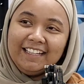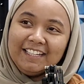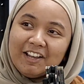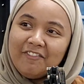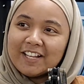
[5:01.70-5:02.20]

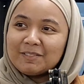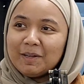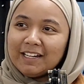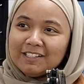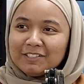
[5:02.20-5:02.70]
enough
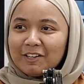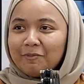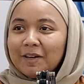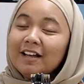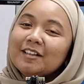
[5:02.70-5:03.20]
explanation of.
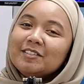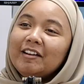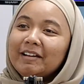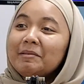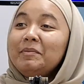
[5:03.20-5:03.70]

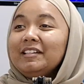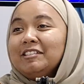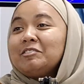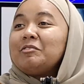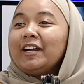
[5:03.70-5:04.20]
Sorry, I'm a bit
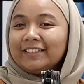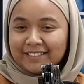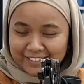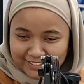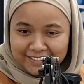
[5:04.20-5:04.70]

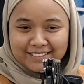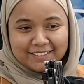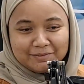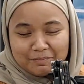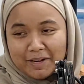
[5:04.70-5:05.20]
distracted.
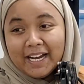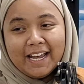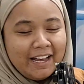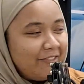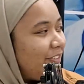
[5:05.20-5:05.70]
Might
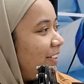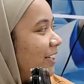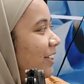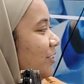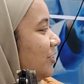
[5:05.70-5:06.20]
have
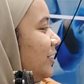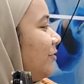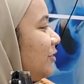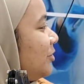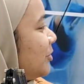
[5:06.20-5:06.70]
ADHD
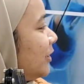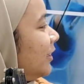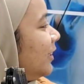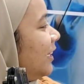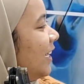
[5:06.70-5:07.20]
for sure.
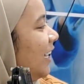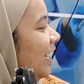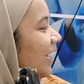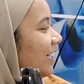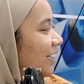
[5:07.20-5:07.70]

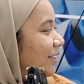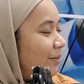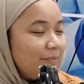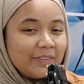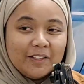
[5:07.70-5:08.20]

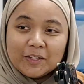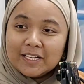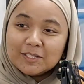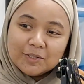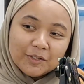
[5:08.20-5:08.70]
Okay,
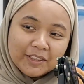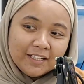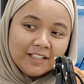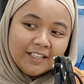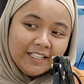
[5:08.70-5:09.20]
so
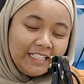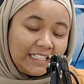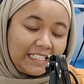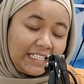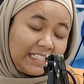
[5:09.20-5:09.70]
the
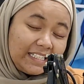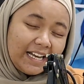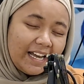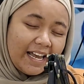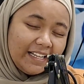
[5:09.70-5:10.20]

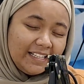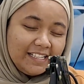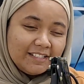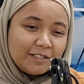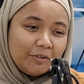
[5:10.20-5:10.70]

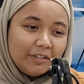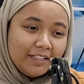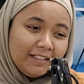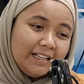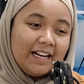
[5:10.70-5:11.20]

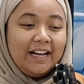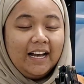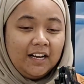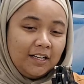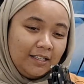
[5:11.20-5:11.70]
history,
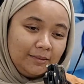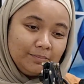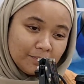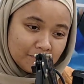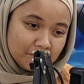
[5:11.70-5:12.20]

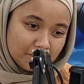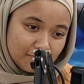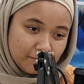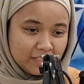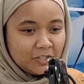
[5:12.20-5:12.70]

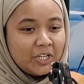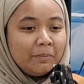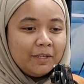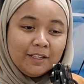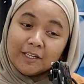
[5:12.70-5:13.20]
Mr.
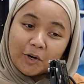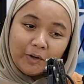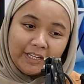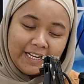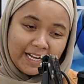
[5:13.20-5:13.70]
Shami here
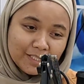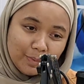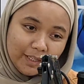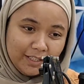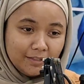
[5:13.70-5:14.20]
already
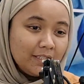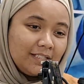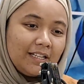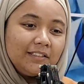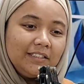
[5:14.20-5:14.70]
explained it. It
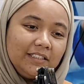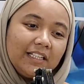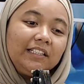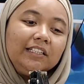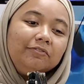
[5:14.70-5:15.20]
started in
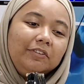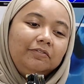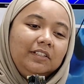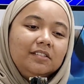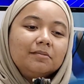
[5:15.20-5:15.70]

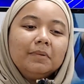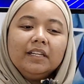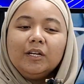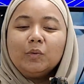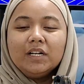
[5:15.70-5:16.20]
1950s, but
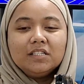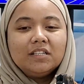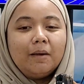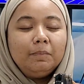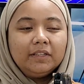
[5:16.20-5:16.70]
then what is the
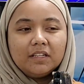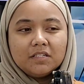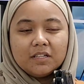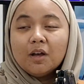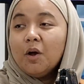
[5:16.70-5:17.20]

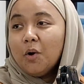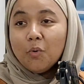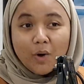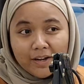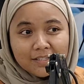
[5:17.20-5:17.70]
application?
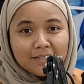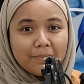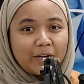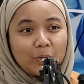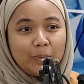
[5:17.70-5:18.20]
What is the
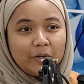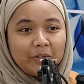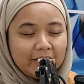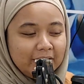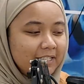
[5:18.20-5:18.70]
microplate
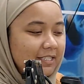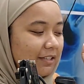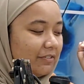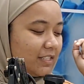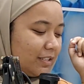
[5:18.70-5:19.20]
reader
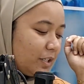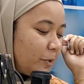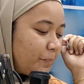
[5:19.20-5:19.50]
itself, isn't it?